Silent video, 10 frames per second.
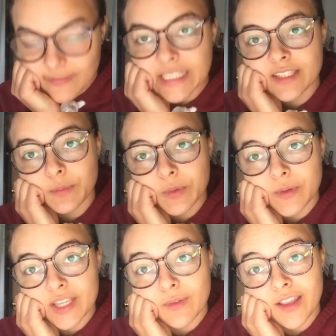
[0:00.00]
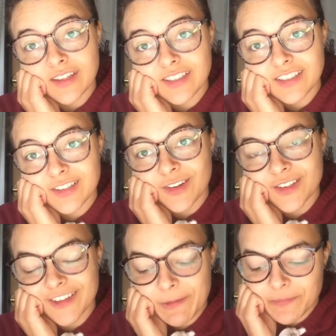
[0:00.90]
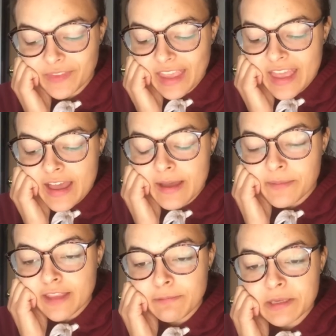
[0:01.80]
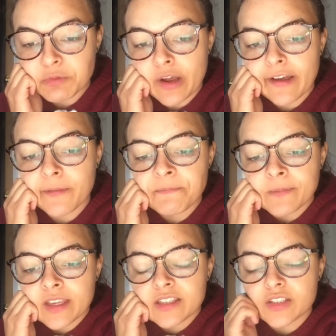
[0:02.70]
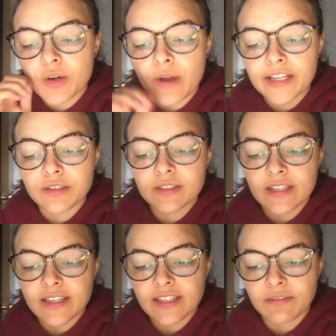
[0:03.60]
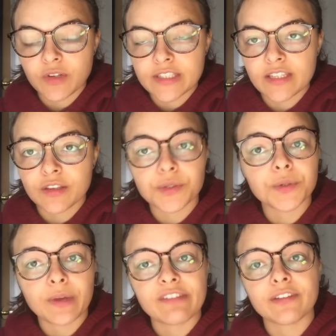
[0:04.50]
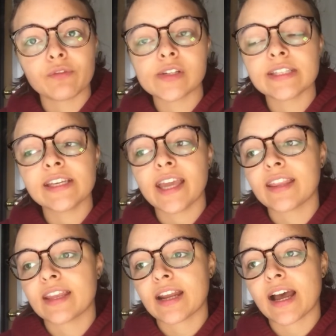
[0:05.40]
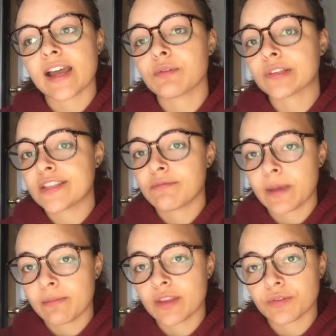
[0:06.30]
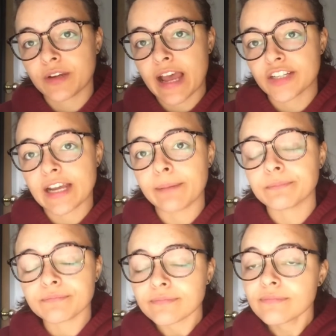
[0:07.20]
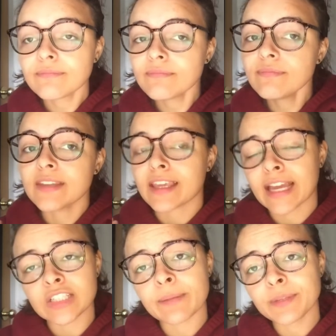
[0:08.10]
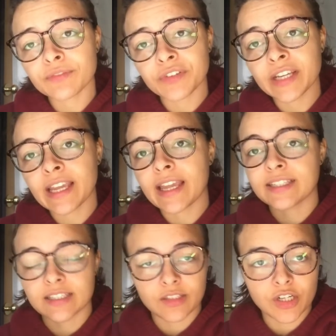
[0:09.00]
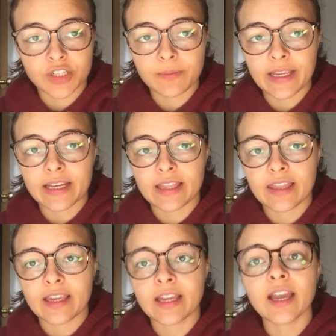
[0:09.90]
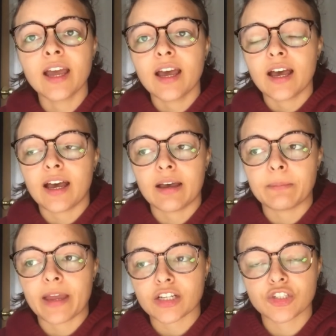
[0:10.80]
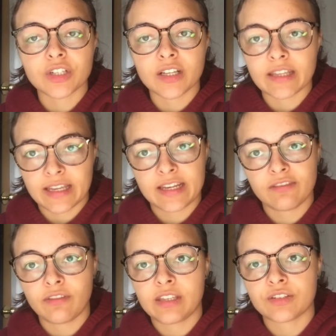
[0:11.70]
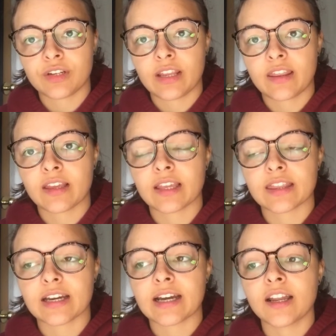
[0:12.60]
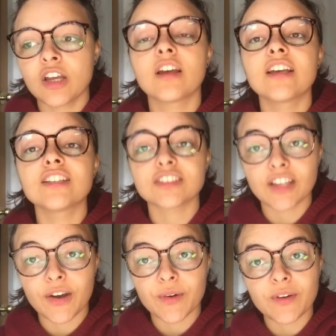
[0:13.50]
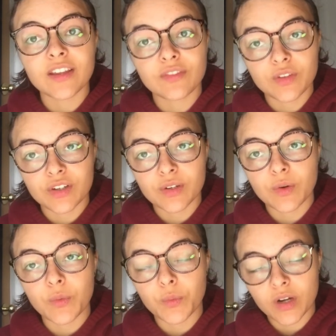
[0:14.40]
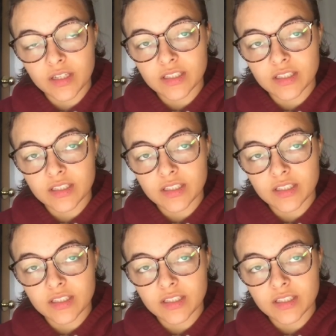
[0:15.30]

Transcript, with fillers: Then we'll wait while it installs. Um, in the meanwhile, so I do send invoicing through Wave Invoicing and then I receive payment through Cash App. Cash App is free, it doesn't charge me anything um, extra, like any fees or anything like that. So if you want,